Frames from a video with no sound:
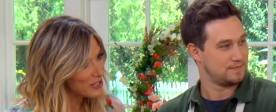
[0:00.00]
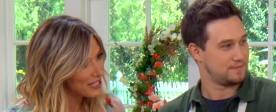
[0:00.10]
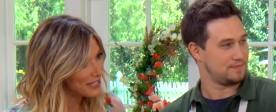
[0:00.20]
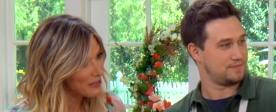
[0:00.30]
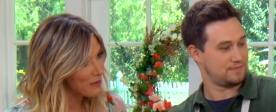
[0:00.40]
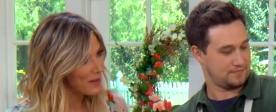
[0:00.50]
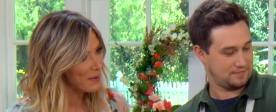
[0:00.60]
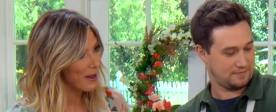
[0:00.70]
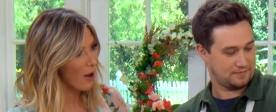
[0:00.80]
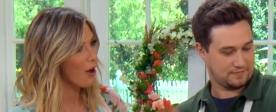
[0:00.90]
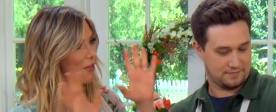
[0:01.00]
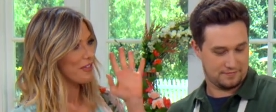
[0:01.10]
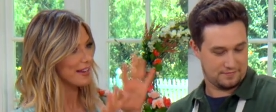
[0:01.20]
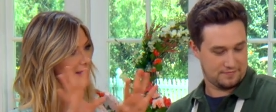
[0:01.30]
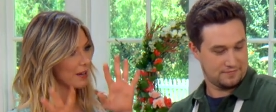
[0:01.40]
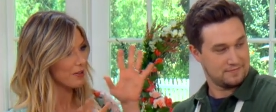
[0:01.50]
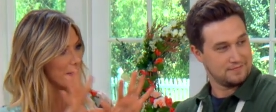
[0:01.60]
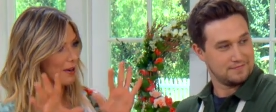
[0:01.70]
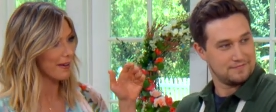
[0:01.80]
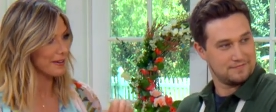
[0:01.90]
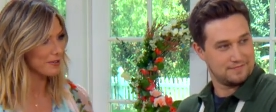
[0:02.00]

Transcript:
Speaker 1: just a little bit about all things that are going on in